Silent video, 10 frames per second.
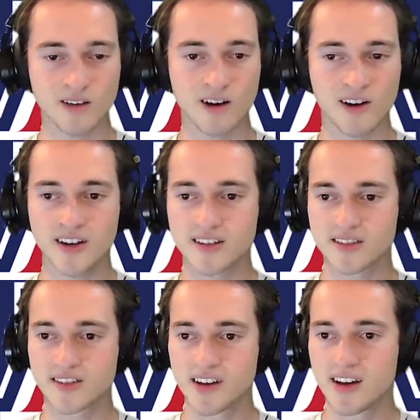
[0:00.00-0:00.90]
All right.
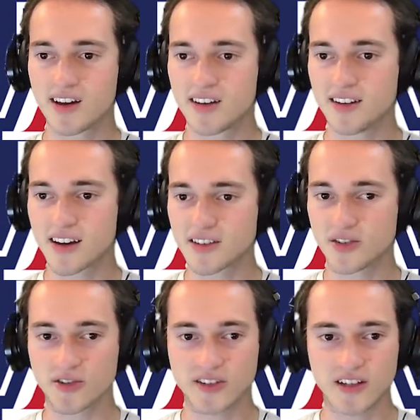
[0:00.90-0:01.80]
Next,
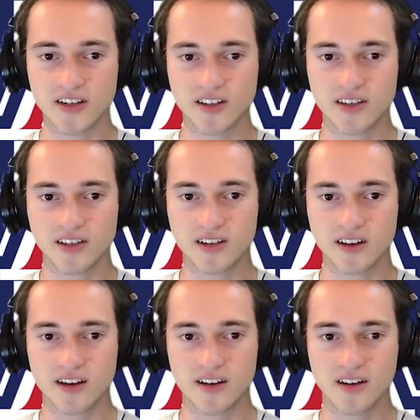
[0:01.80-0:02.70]
you'll see
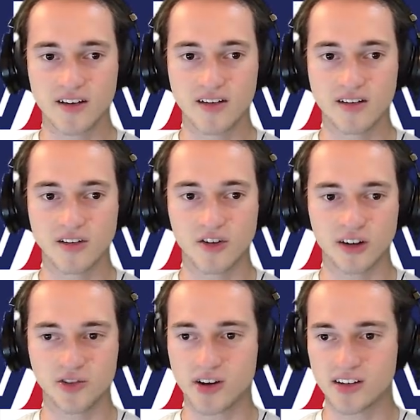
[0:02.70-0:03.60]
your
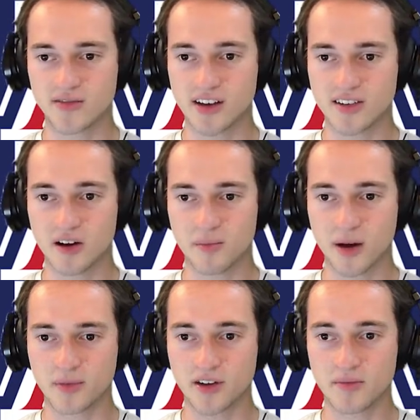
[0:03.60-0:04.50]
interactive desktop
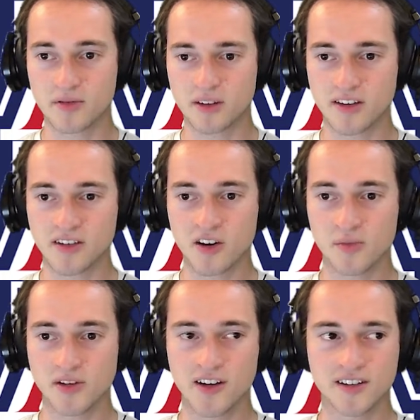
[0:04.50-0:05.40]
pops up. It's not
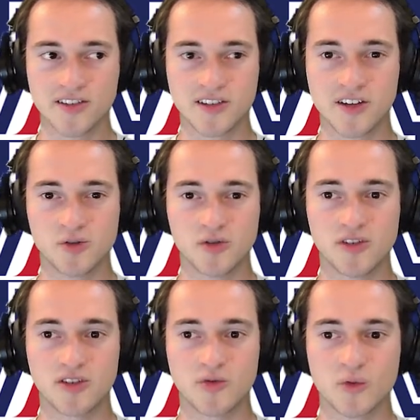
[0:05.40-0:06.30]
open yet, it's
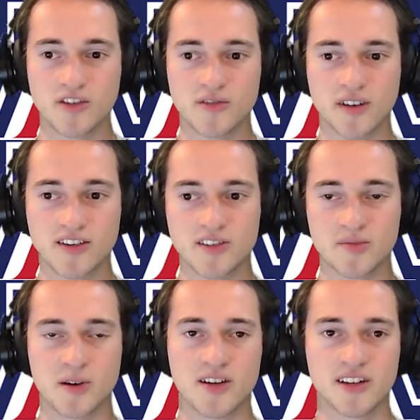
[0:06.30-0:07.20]
queued. Once it finds a
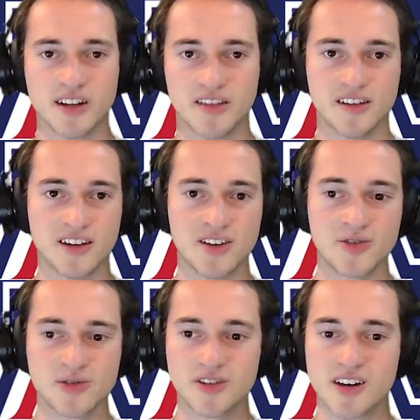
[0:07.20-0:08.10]
spot in the
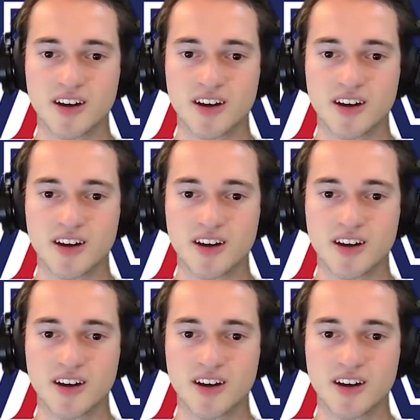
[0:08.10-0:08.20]
queue,